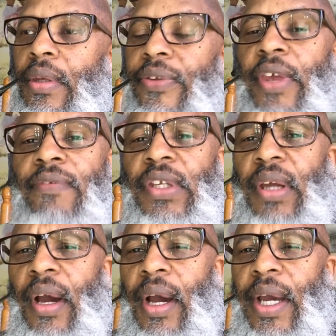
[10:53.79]
is
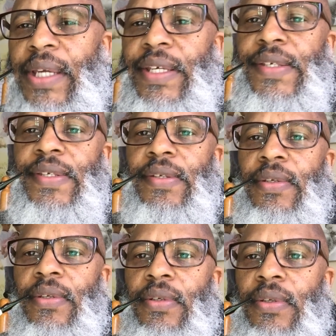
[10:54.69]
having eyes
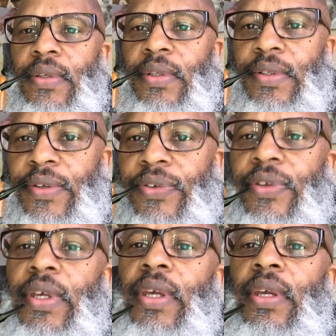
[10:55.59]
to
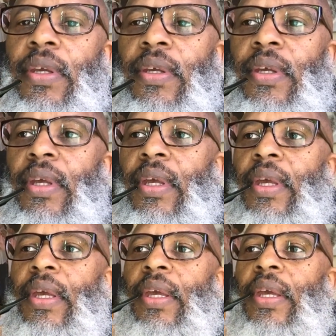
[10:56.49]
see
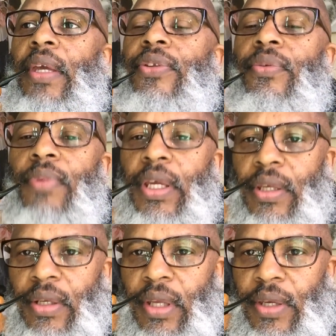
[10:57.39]
and to
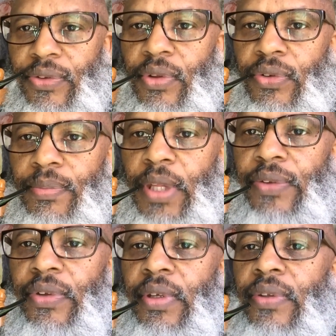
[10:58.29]
recognize those
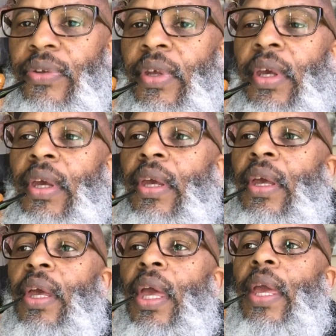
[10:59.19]
blessings,
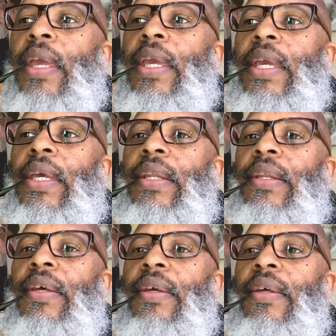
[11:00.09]

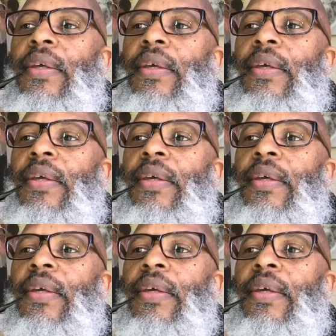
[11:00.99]
and